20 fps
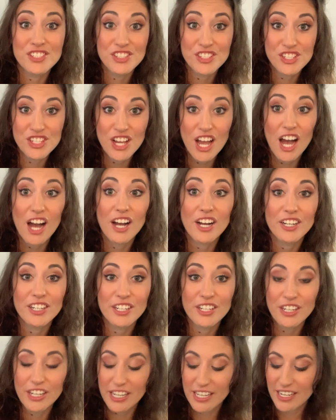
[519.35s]
J.
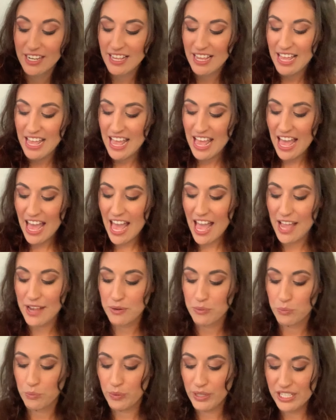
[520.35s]
Good.
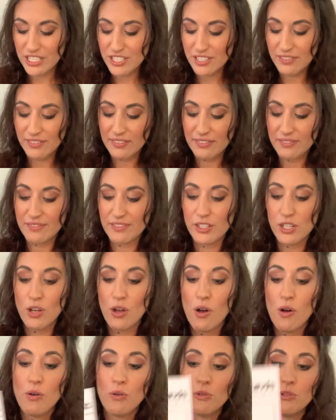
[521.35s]
And which
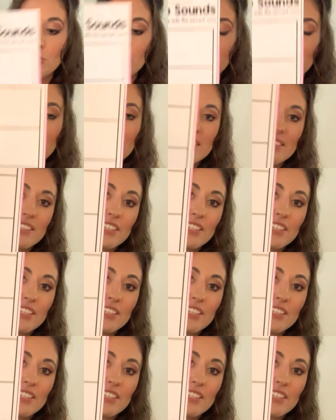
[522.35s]
cone makes